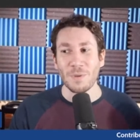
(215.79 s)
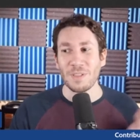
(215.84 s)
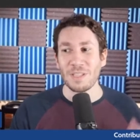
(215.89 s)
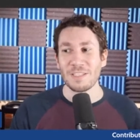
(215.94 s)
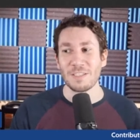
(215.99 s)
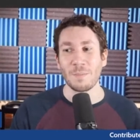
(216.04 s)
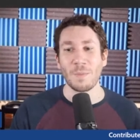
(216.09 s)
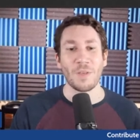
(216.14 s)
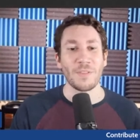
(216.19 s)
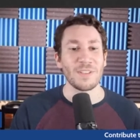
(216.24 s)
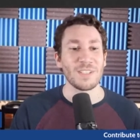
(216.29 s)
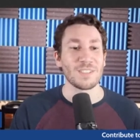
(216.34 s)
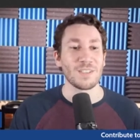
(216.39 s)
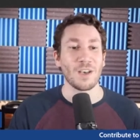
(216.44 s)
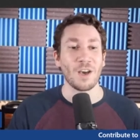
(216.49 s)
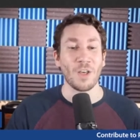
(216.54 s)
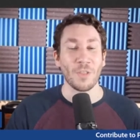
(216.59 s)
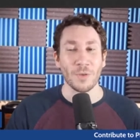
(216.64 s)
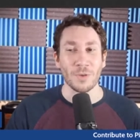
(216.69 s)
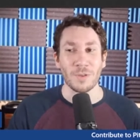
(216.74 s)
than some of these
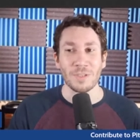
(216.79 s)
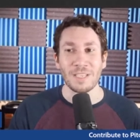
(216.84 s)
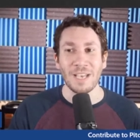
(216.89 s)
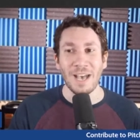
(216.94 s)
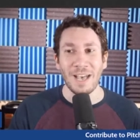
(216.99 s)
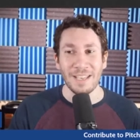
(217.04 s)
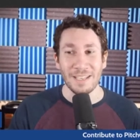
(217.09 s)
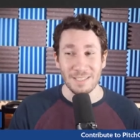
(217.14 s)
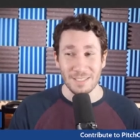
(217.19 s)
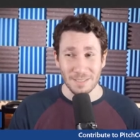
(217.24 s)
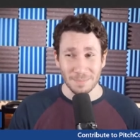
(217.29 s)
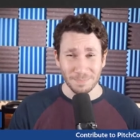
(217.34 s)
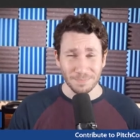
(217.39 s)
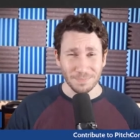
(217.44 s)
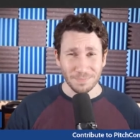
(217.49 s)
other guys.